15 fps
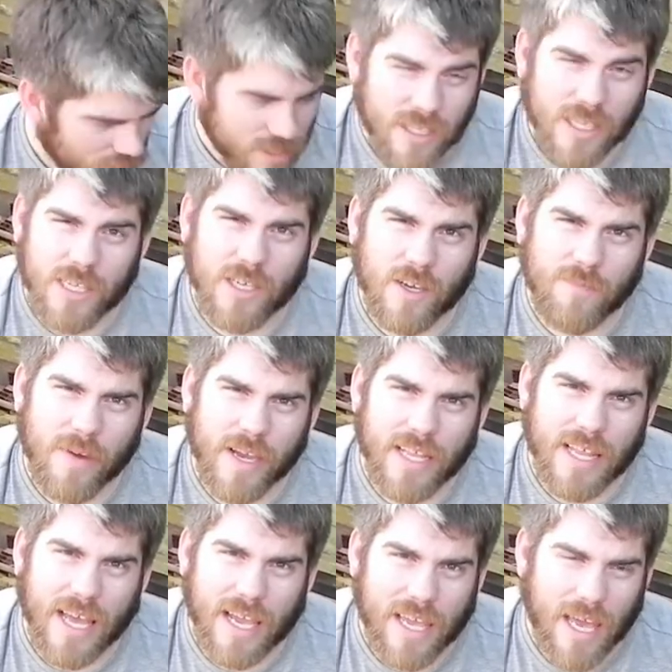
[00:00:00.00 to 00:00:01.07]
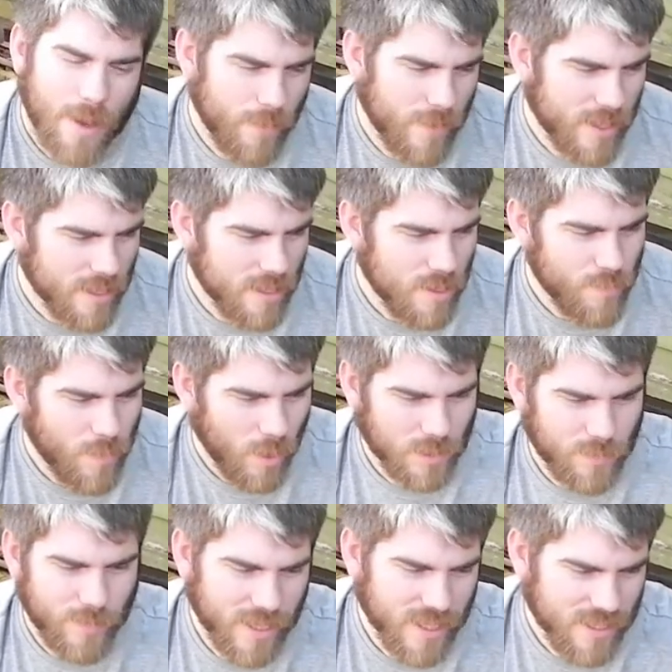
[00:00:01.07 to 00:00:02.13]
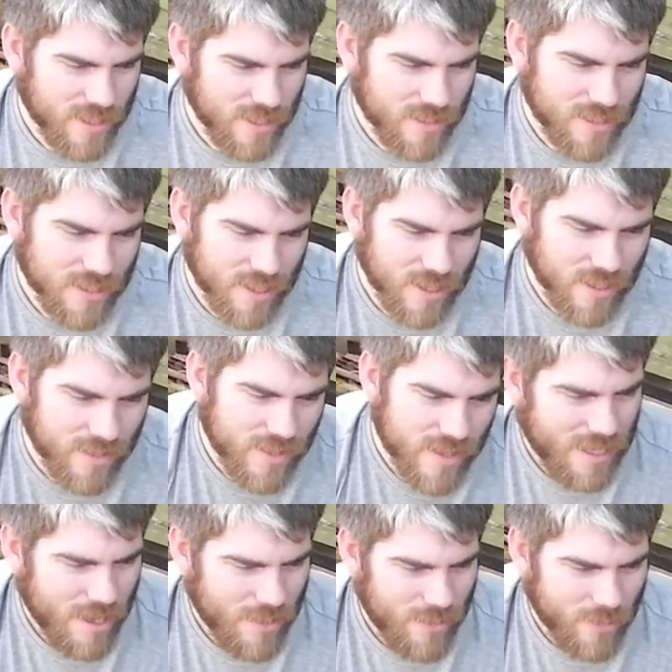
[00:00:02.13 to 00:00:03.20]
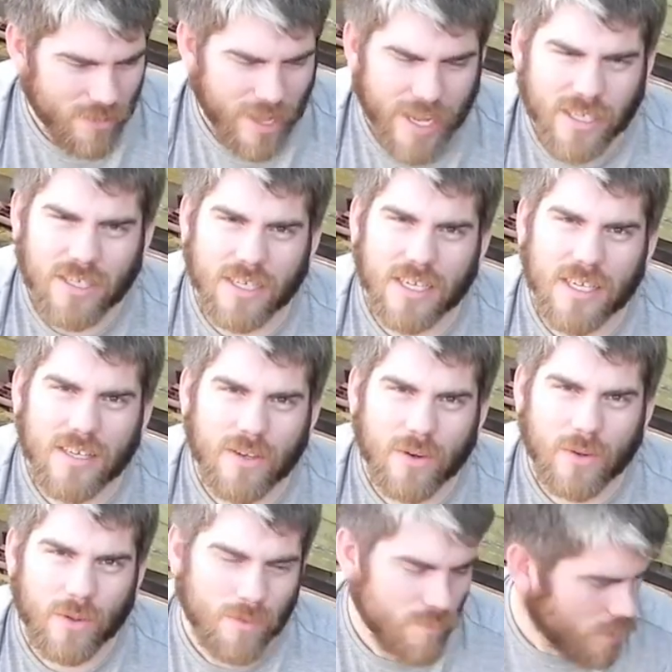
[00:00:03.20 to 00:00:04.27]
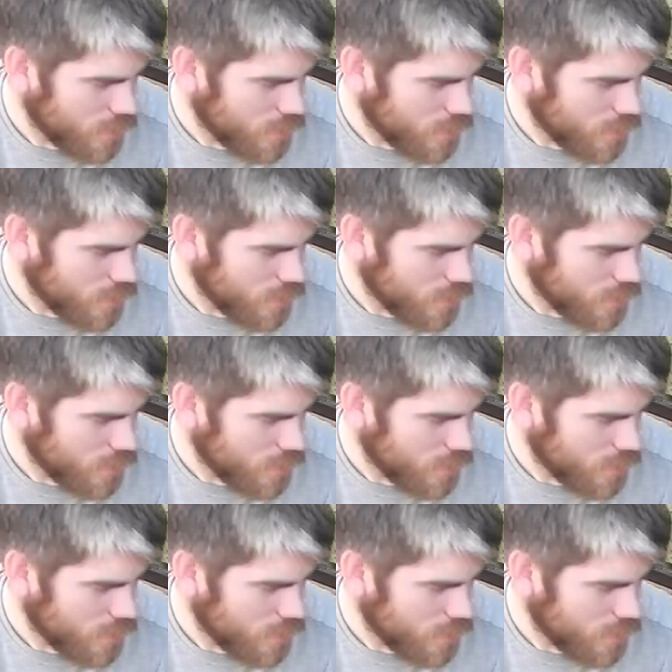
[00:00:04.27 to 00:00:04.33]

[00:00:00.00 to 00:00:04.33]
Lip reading: And since I've made that gap where the new box plants used to go, I thought actually all the